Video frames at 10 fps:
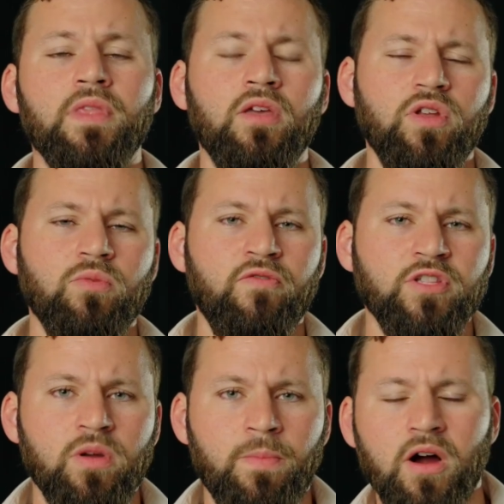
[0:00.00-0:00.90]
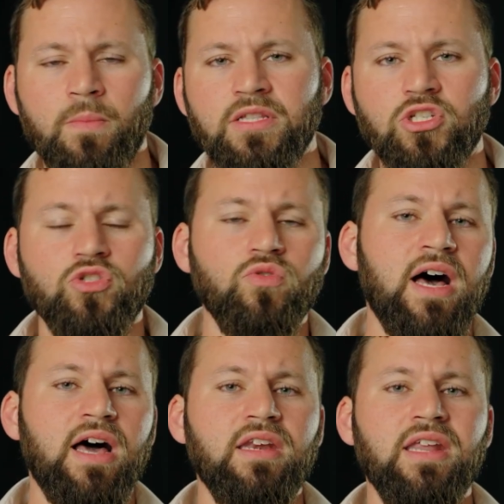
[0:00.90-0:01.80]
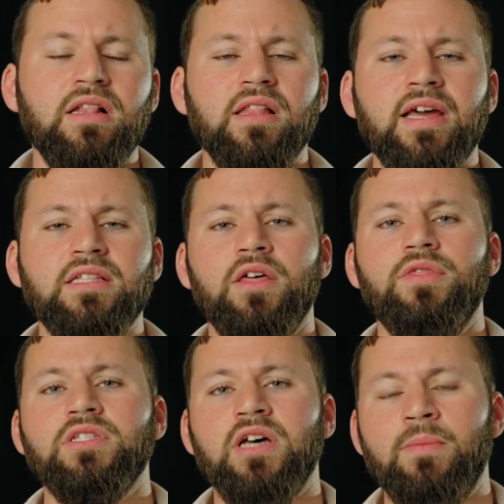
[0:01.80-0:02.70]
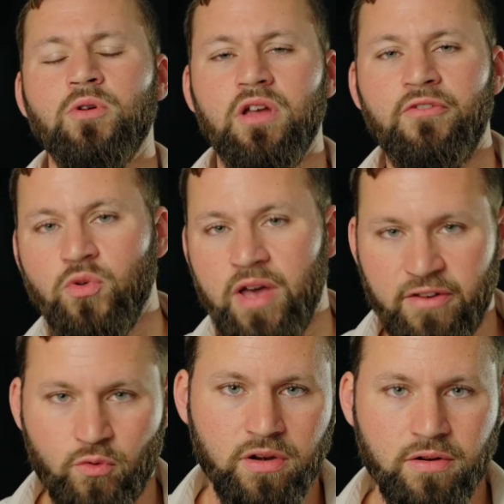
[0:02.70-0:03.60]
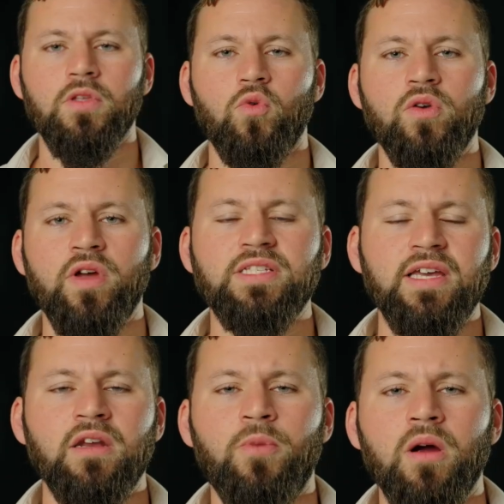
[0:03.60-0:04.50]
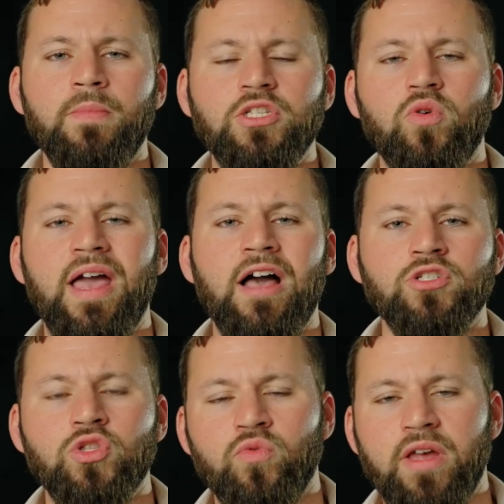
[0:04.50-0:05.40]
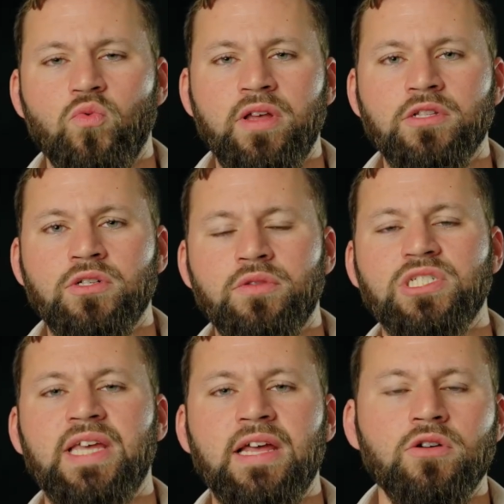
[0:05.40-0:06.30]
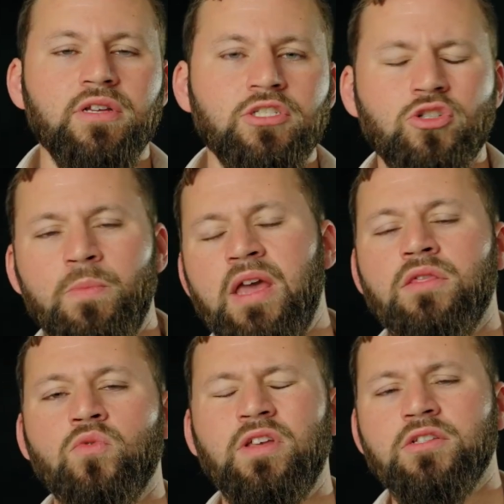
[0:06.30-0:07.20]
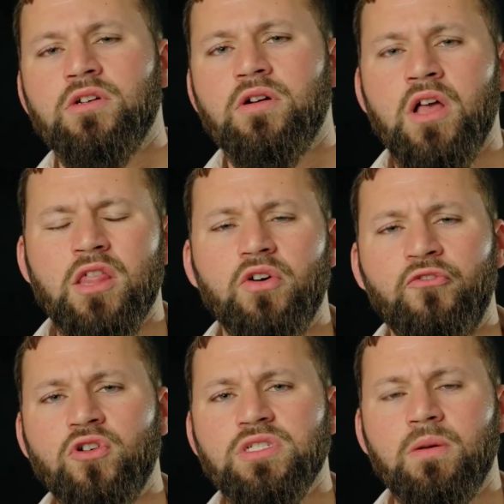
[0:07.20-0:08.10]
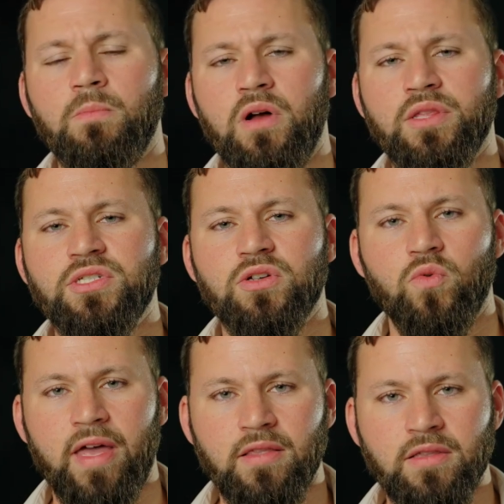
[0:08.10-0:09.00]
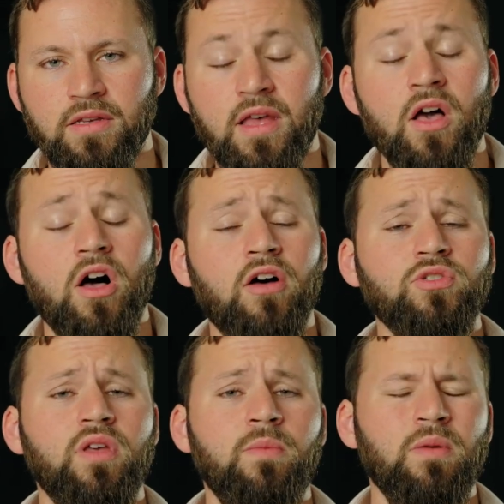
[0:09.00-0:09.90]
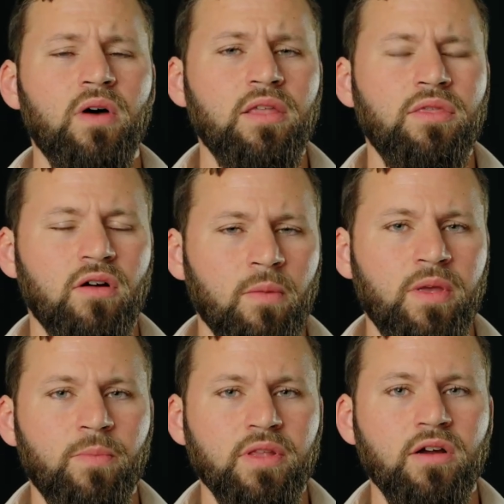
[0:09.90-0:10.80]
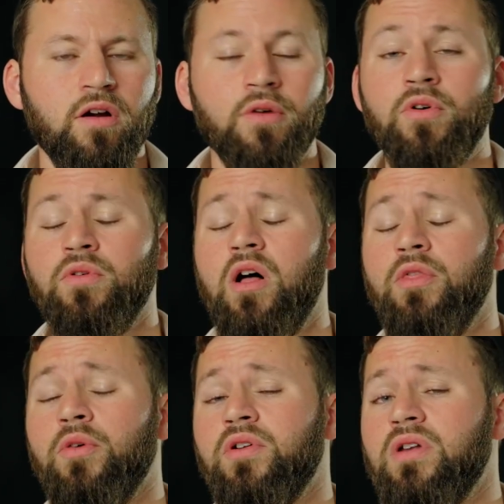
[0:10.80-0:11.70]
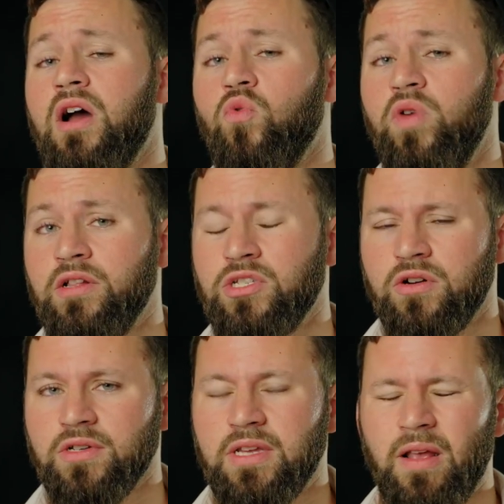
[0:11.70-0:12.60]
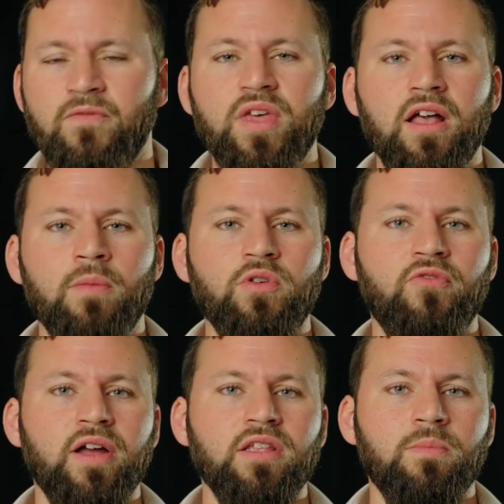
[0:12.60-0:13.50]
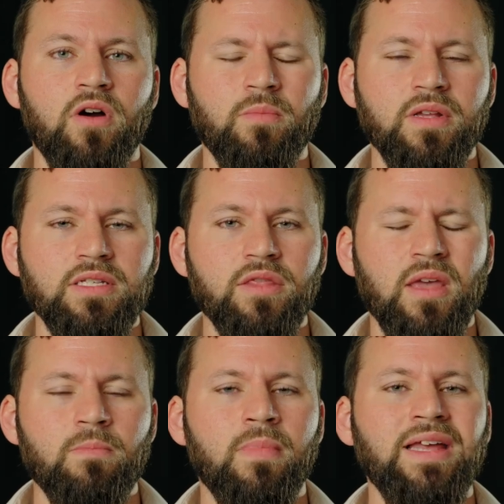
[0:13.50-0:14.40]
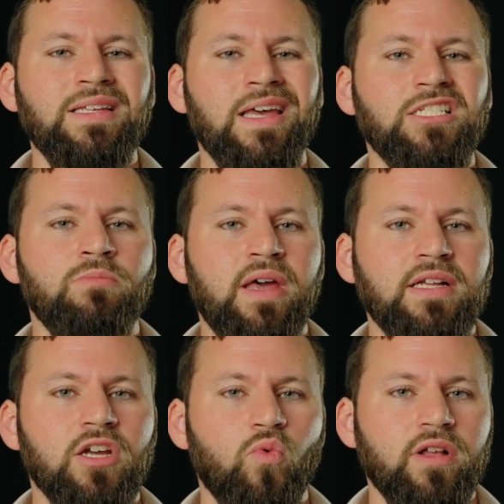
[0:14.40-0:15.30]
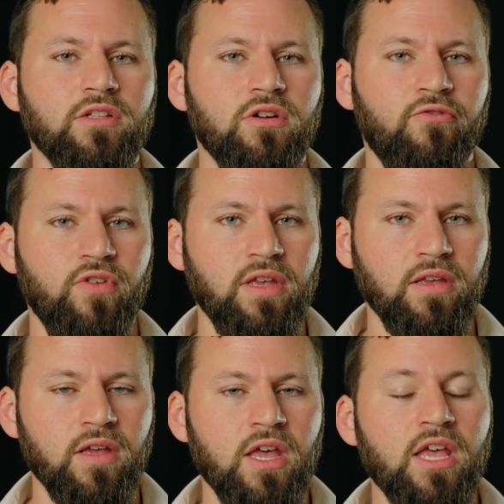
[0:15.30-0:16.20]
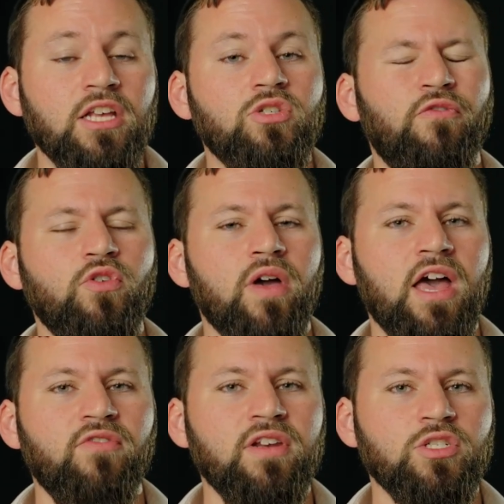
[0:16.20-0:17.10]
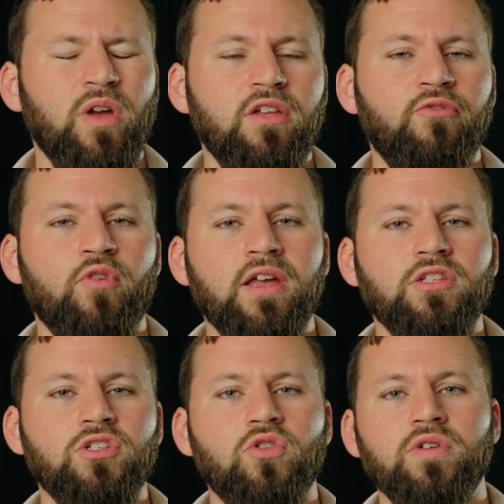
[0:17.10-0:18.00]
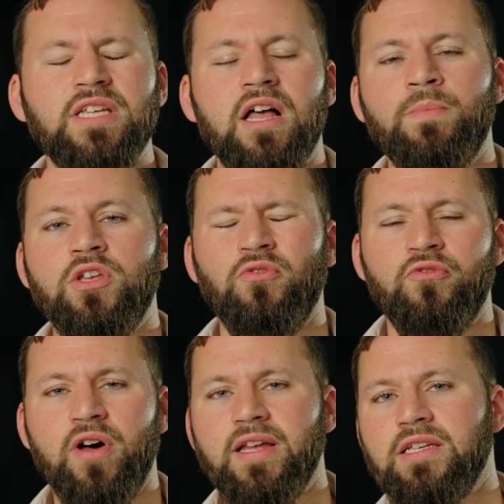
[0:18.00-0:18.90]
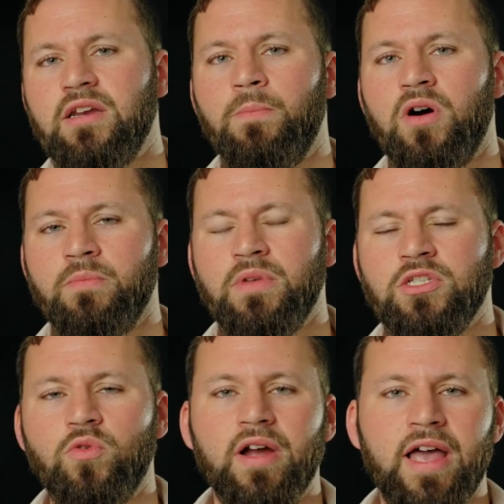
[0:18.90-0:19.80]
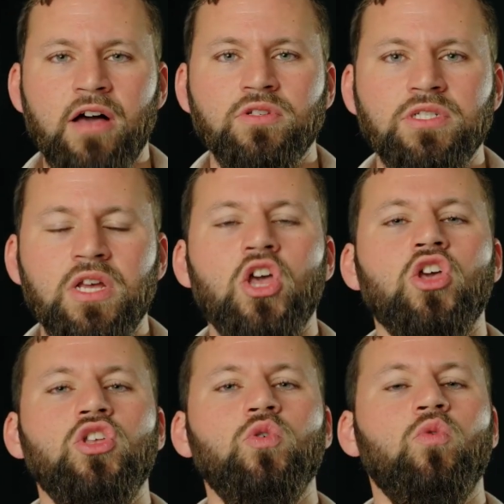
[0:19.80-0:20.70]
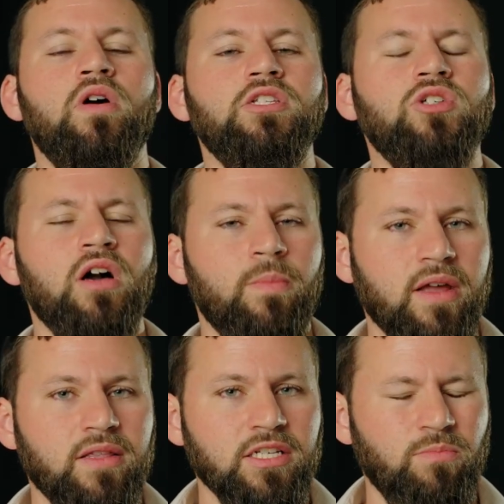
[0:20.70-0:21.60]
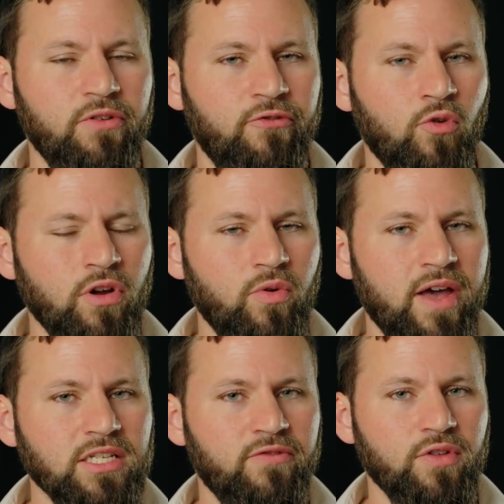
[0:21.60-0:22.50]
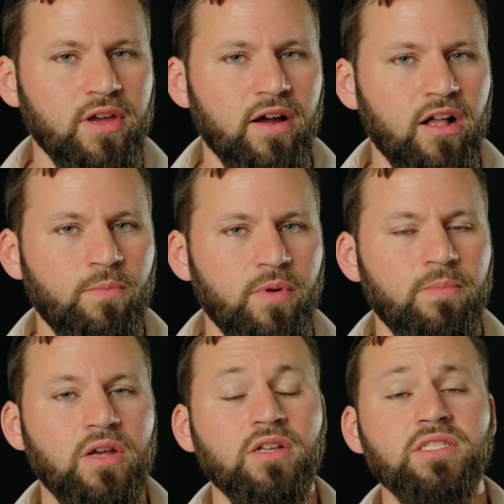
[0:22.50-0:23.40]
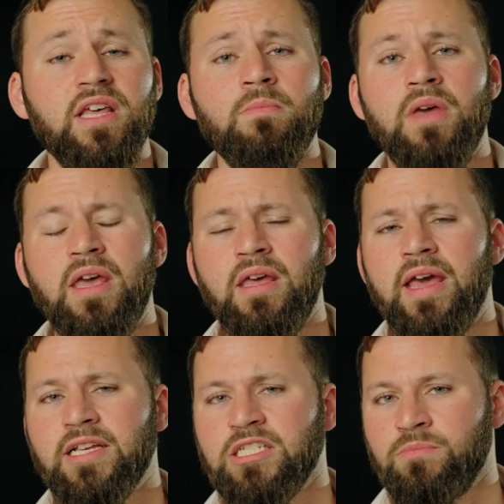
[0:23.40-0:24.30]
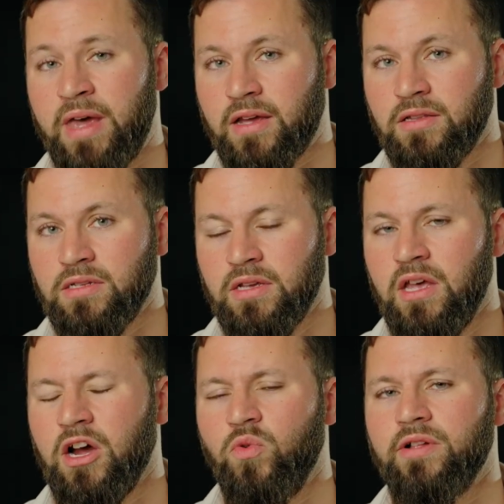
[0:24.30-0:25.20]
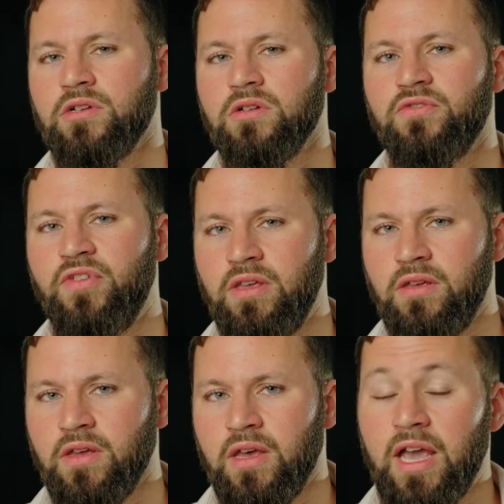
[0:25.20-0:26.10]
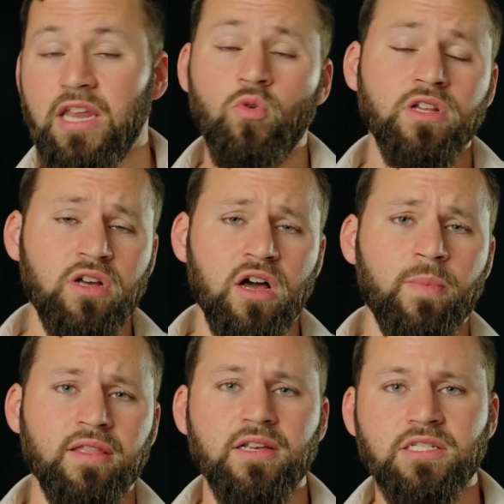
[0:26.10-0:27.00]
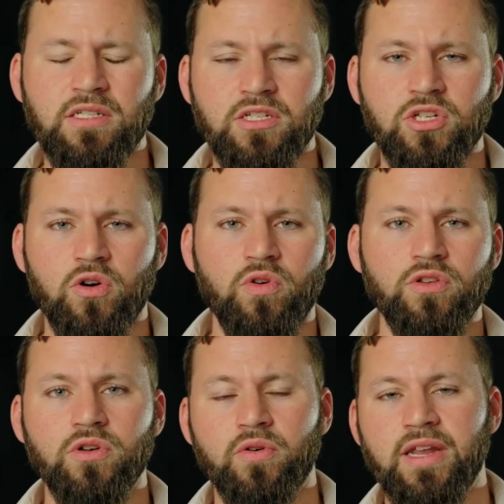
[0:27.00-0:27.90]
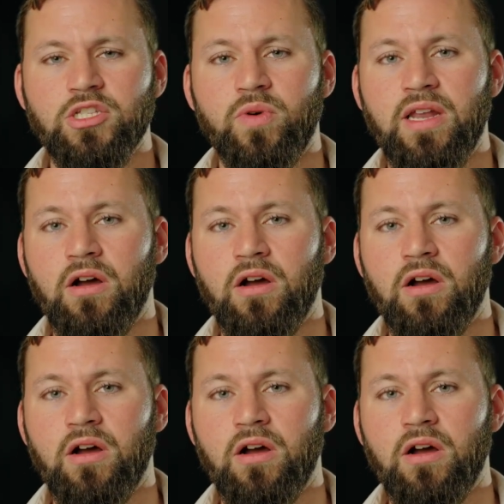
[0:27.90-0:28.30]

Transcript: when you move into an apartment, do not neglect the timer if you have one. When renting an apartment or house through a realtor, the standard is to pay the realtor the first month's rent. Also keep in mind, there are people here, although they're not realtors, if they help you find an apartment, they might expect a realtor fee. So if you have an Israeli friend who is helping you find an apartment or house, you will want to talk about this before you ask for their help because they may expect a realtor's fee, and you want to talk about this so you don't get into any